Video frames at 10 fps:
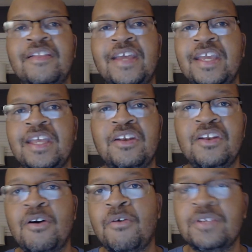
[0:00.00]
they get
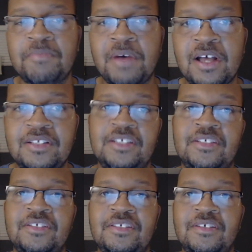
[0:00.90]
no
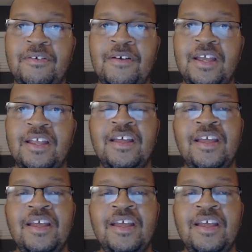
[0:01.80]
responses. All right.